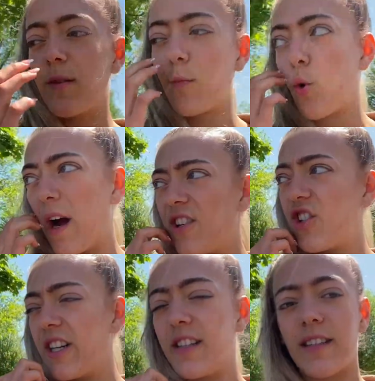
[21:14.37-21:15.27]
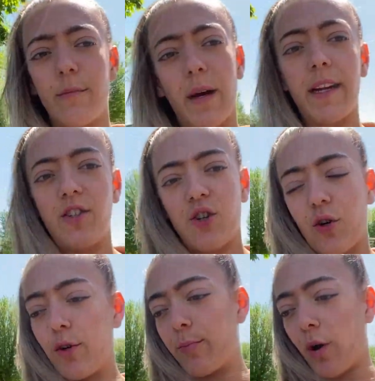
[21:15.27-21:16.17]
some questions in my
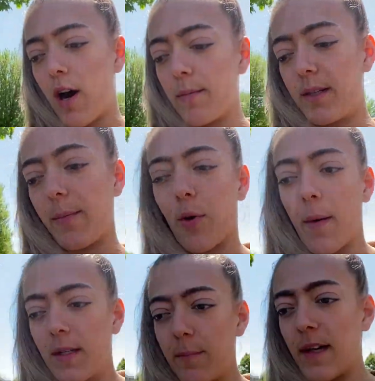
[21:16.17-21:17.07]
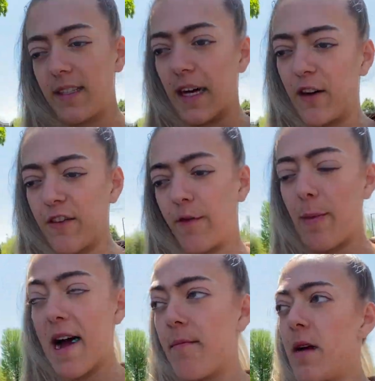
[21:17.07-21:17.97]
journal prompt. I prompted myself,
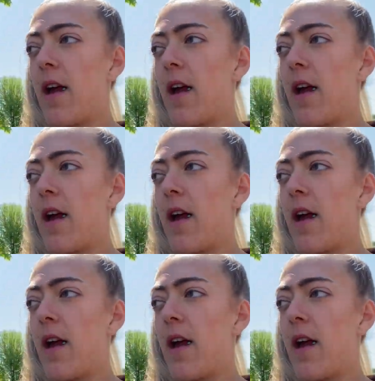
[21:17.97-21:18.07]
but